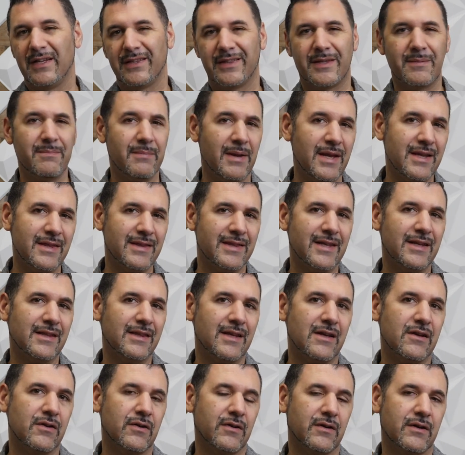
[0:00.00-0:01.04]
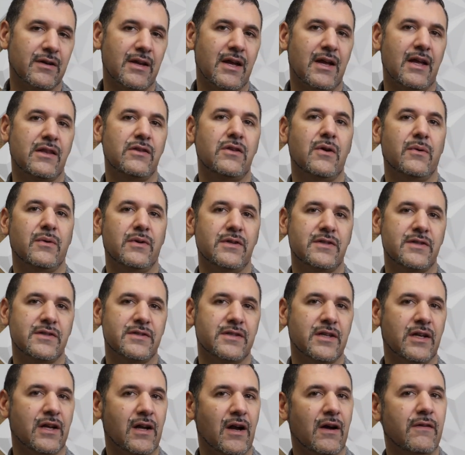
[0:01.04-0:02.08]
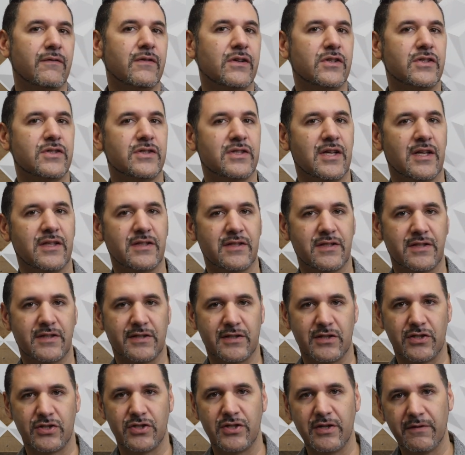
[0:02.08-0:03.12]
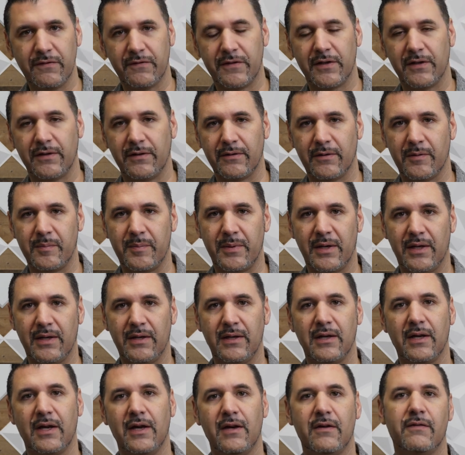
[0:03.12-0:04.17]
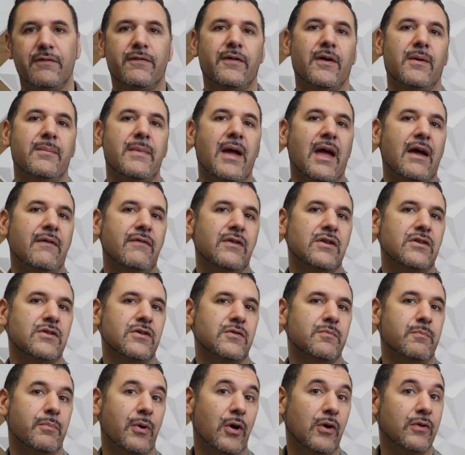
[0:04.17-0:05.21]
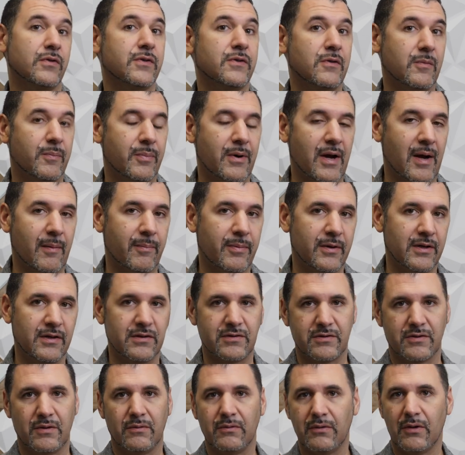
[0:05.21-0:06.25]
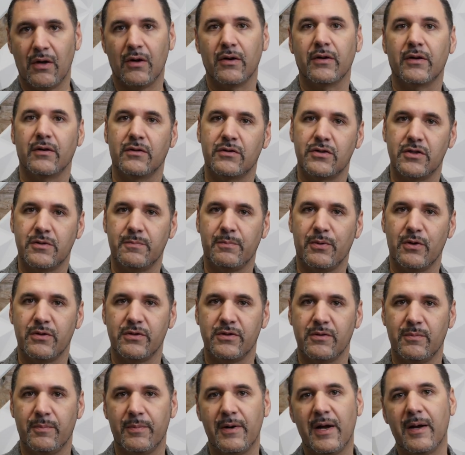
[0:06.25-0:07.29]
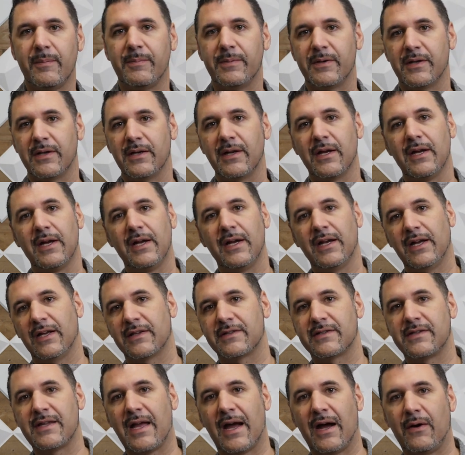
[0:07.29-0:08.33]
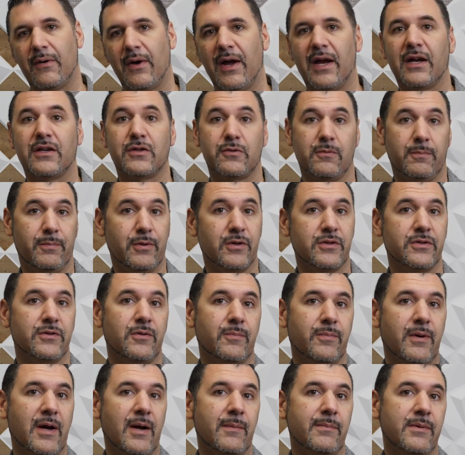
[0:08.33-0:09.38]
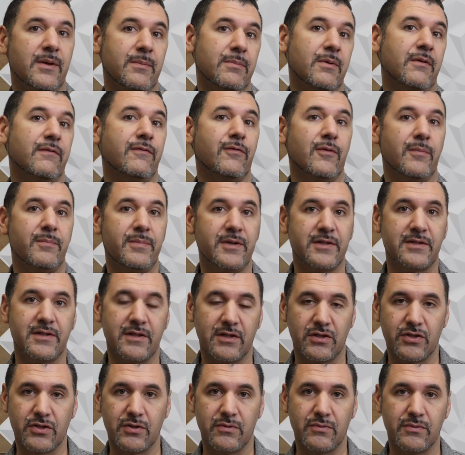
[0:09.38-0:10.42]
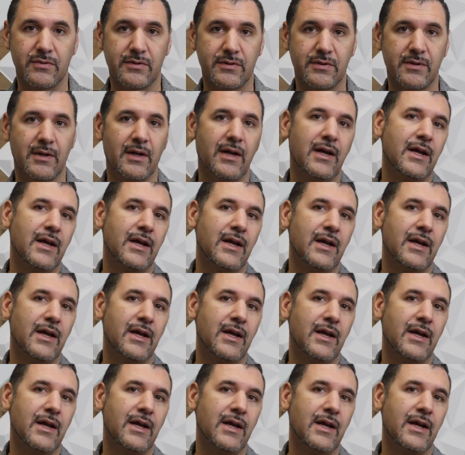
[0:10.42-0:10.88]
The main thing that you're going to notice is the coverage tends to shift a little bit from having just personal property. It's no longer just personal property. It's now actual personal property, but for business use.